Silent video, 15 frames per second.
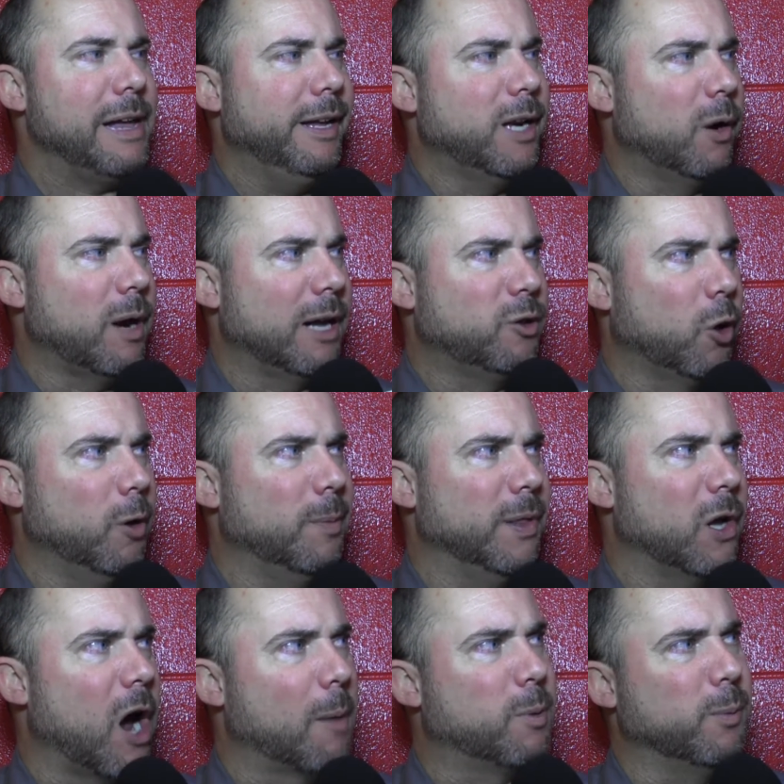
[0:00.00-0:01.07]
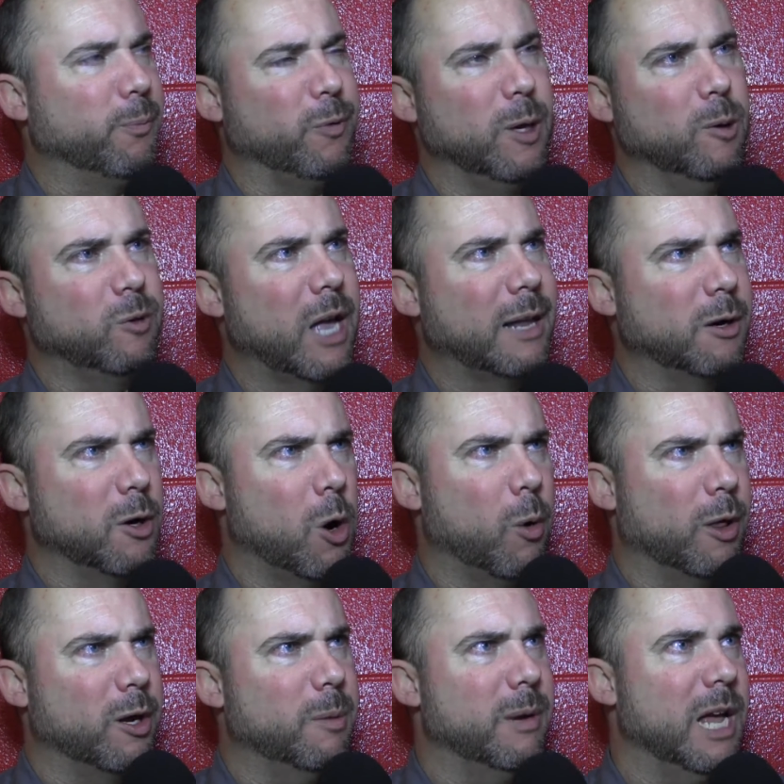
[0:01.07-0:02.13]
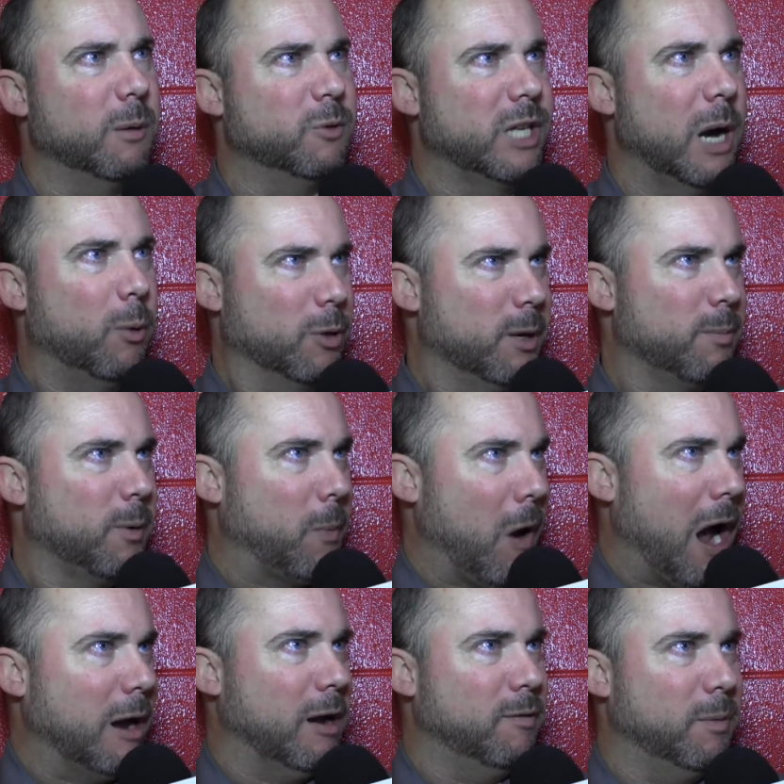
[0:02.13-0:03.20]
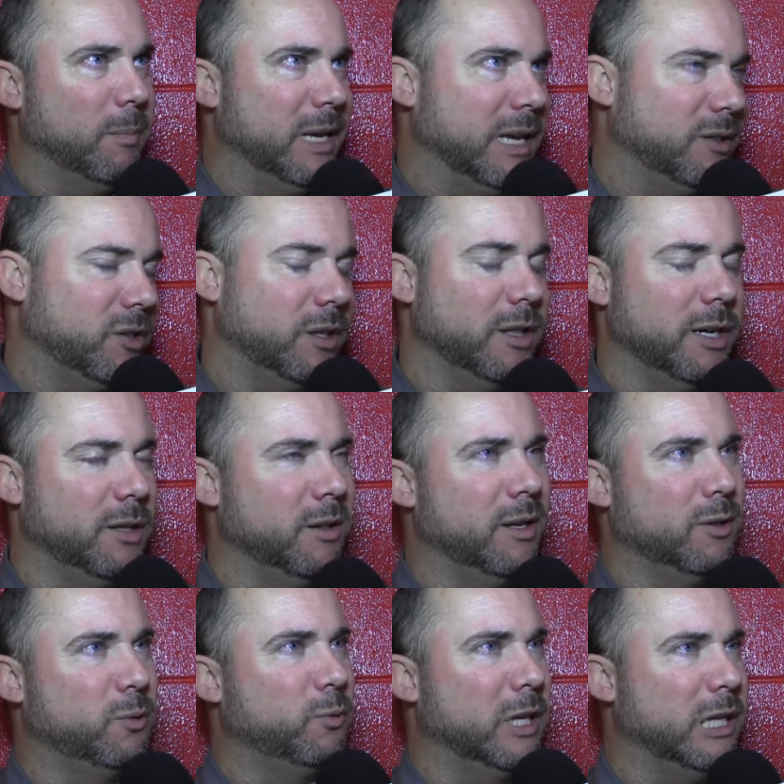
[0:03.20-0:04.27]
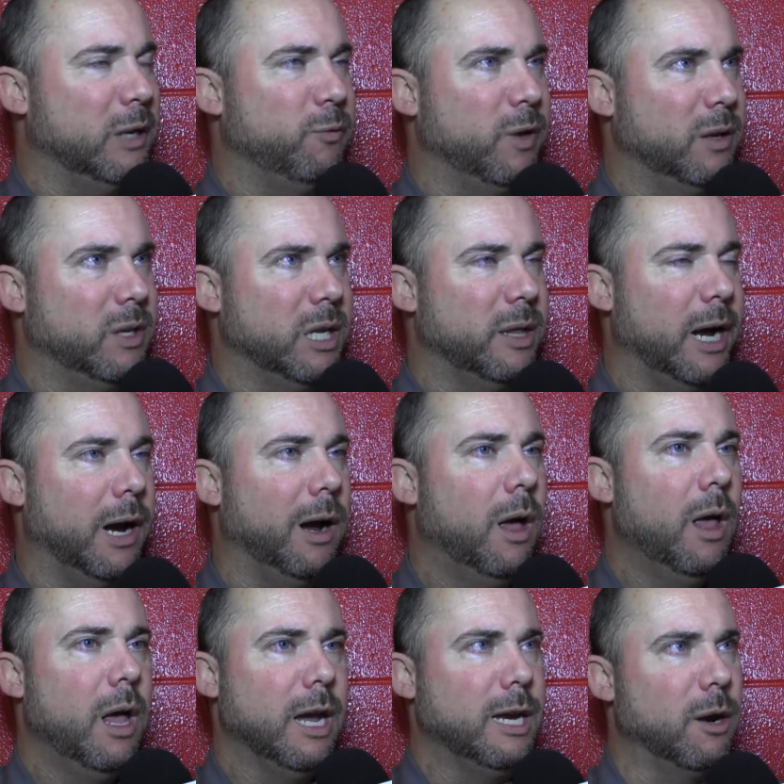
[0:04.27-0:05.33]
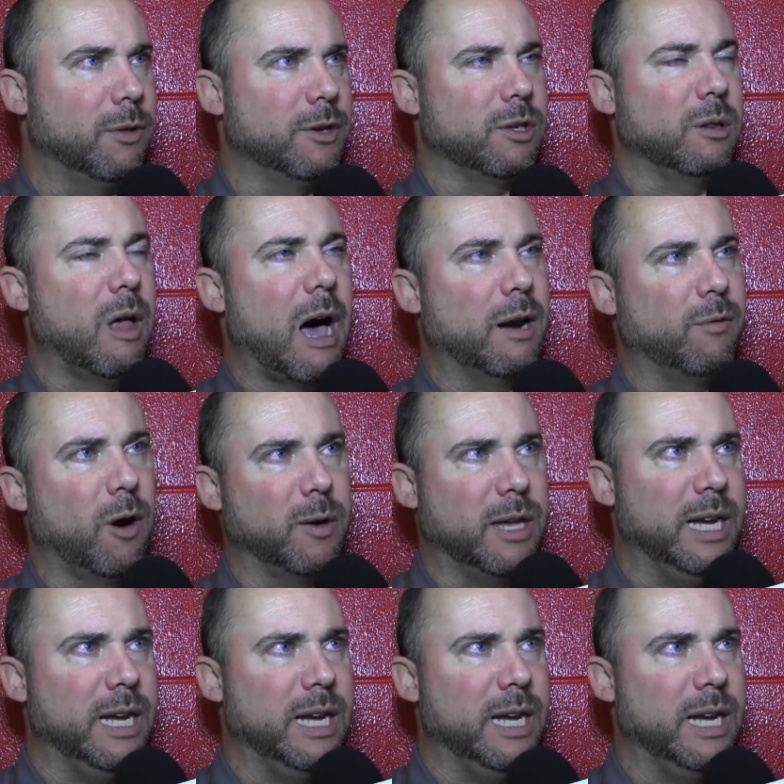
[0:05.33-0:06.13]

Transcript: you know, and I told him in there, I'm confused. I don't know whether to be upset with them or proud of them because they're, they're, there's 50 50 there. You know, there's a lot of our